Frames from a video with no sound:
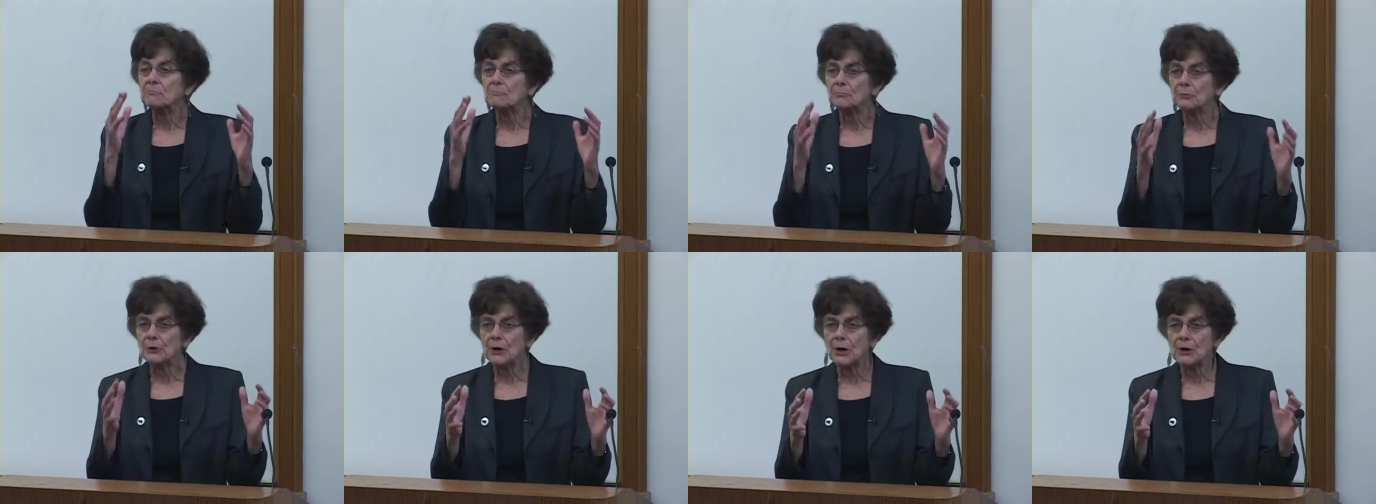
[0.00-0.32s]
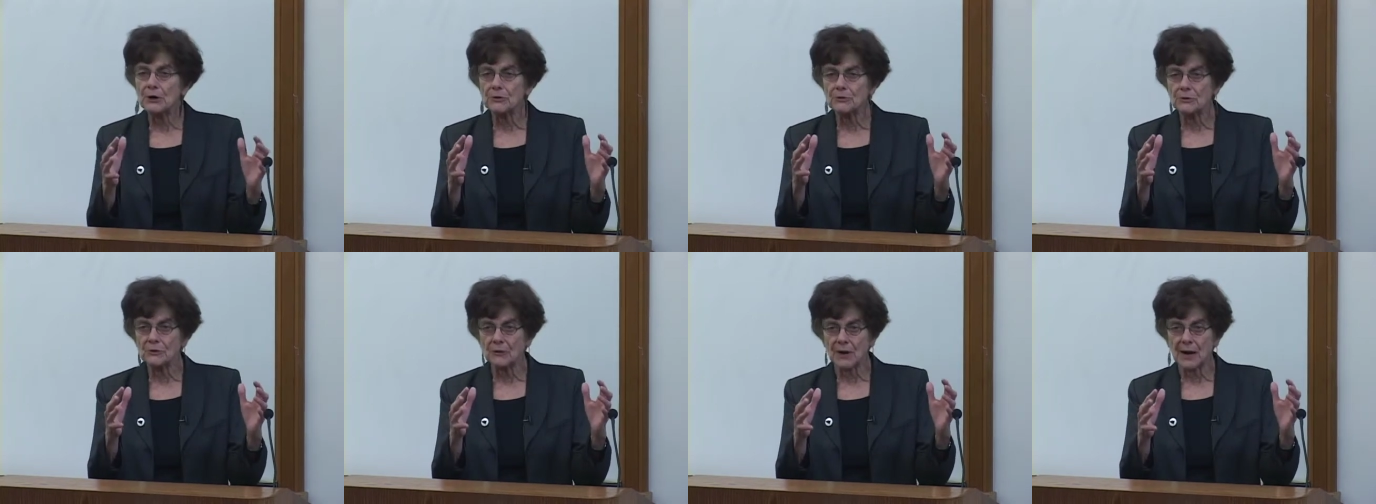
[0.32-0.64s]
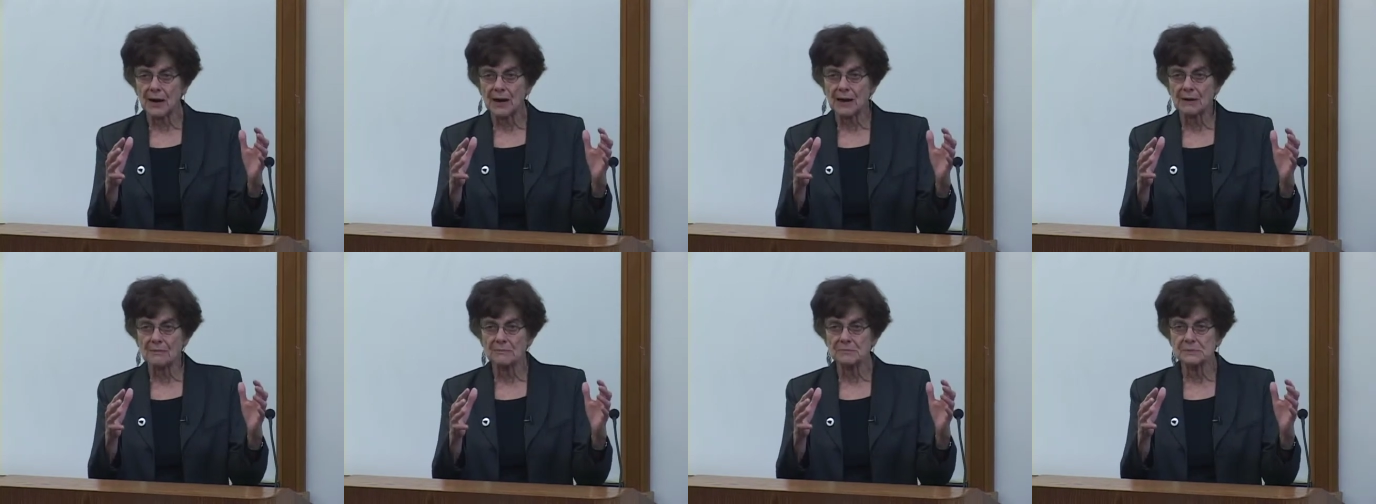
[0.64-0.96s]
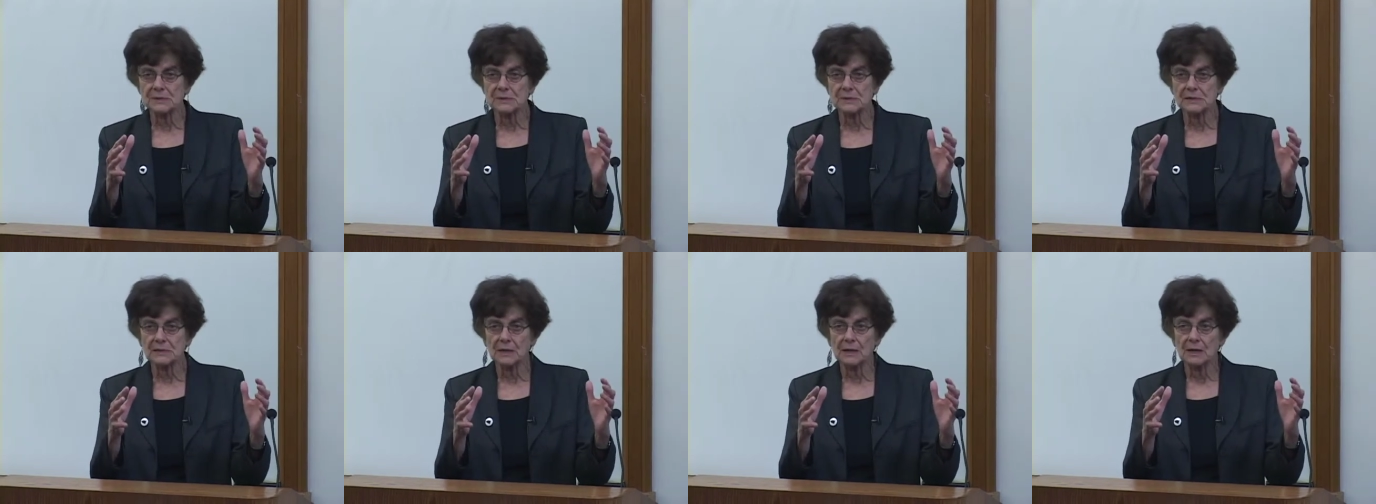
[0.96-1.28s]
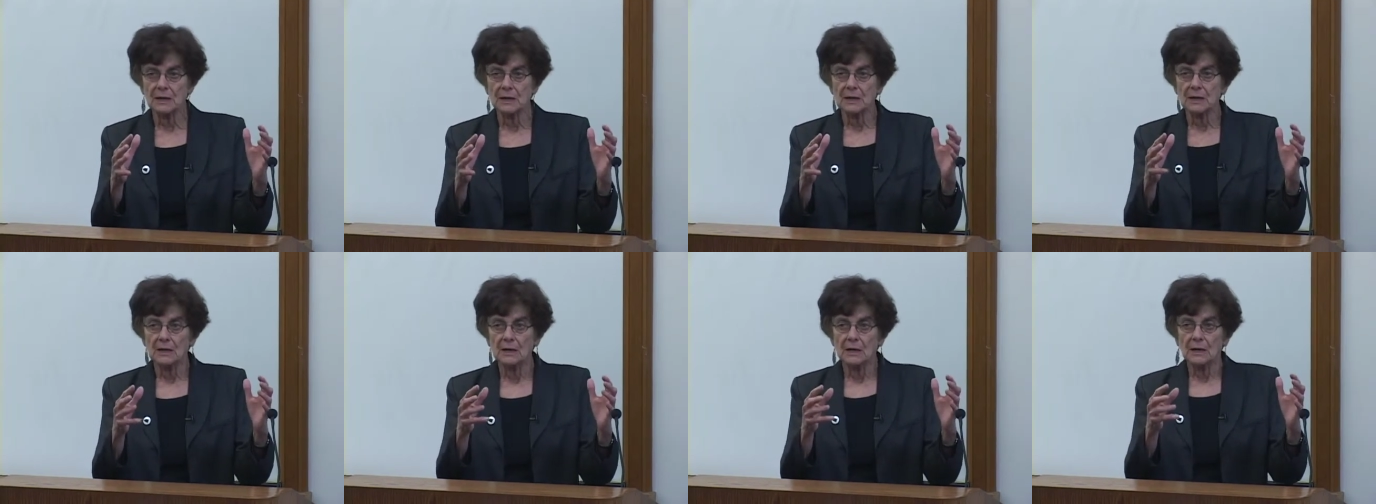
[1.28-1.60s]
programs
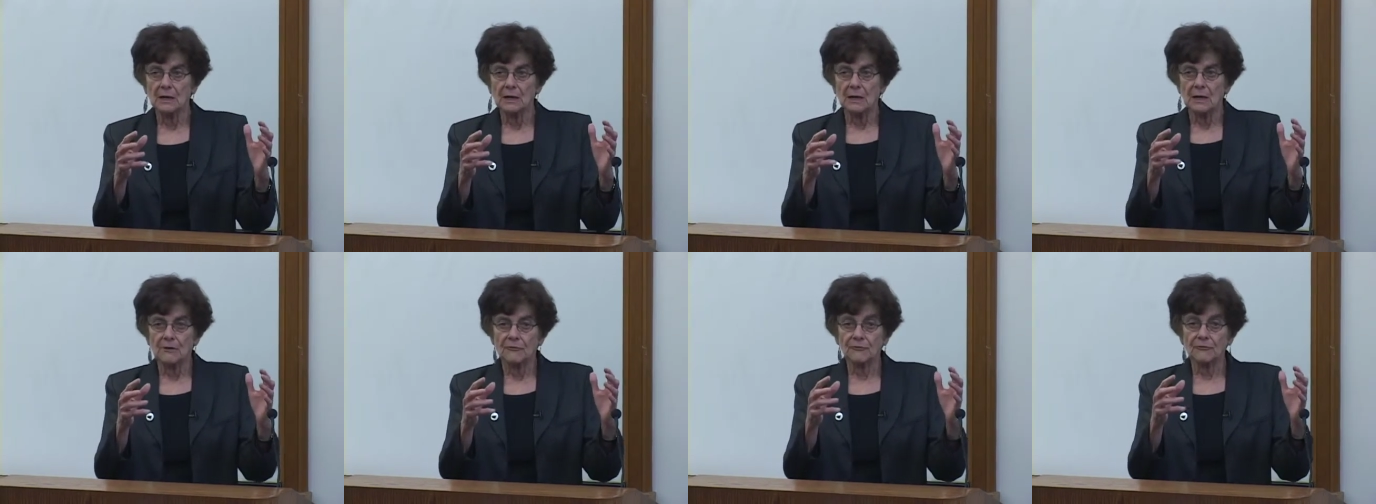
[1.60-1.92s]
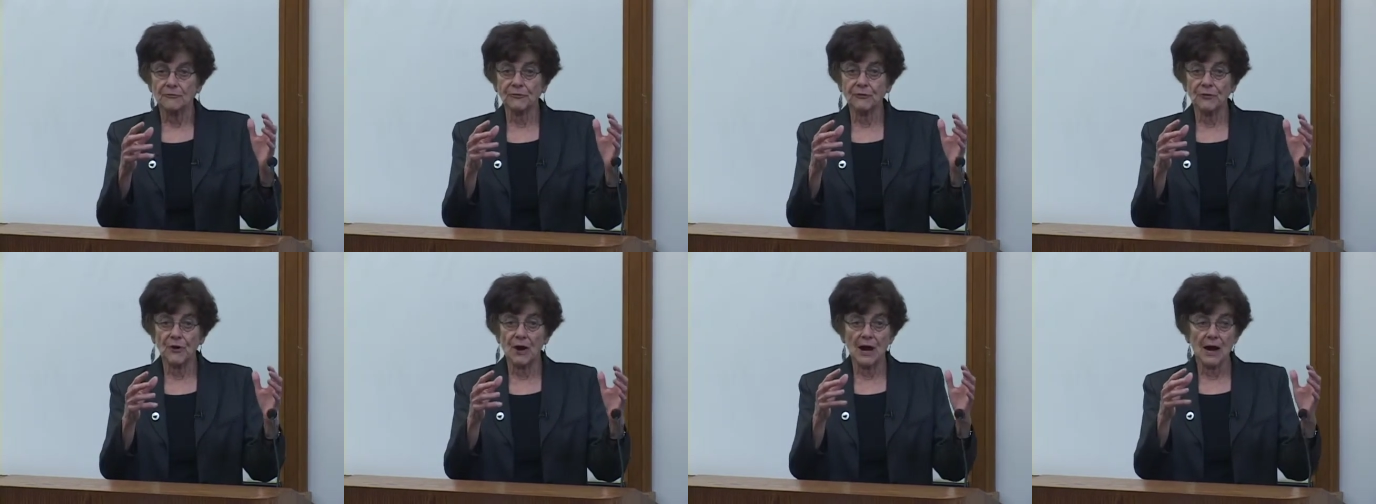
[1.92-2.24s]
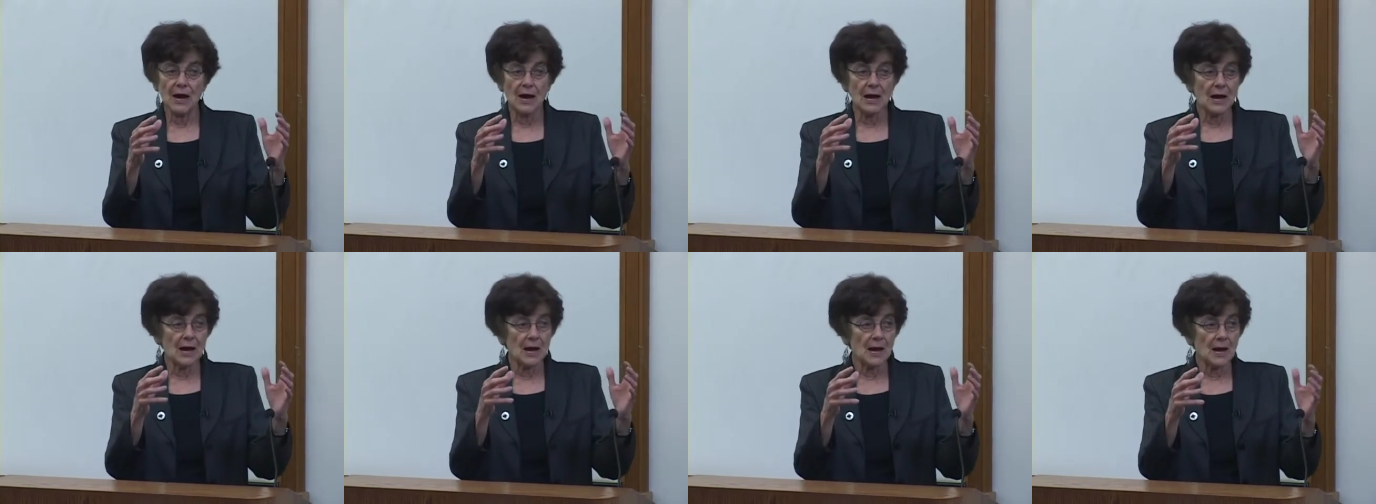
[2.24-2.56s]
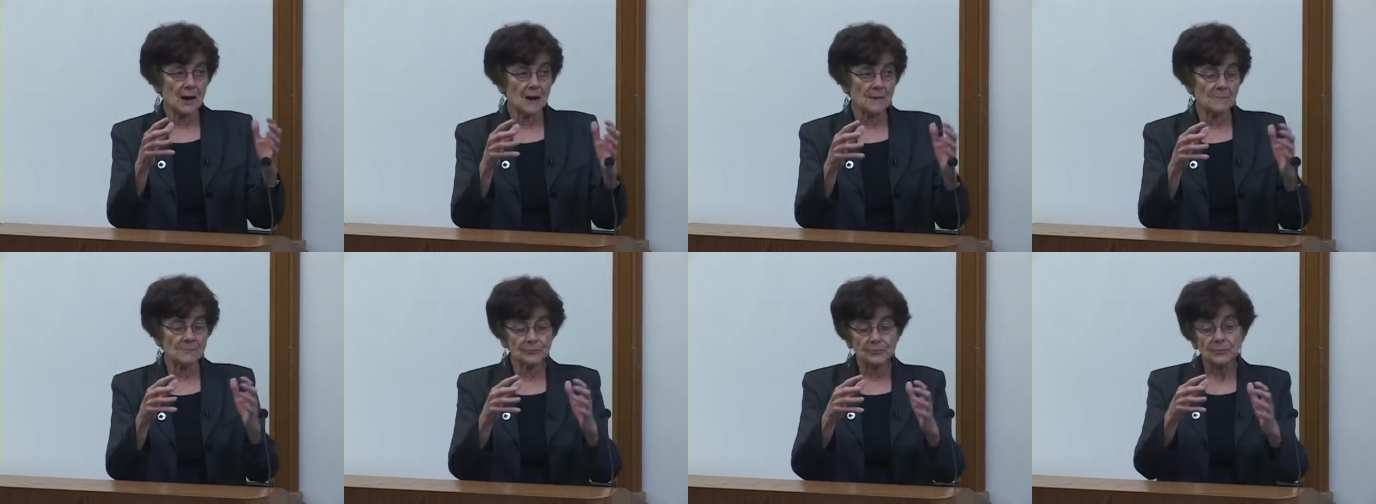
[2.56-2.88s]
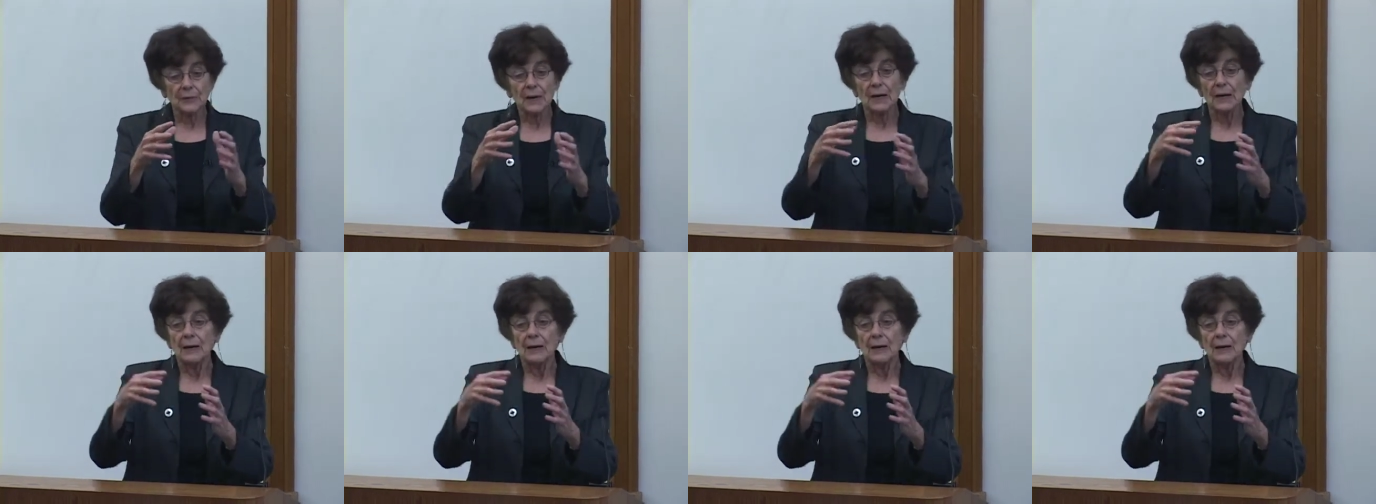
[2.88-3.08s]
from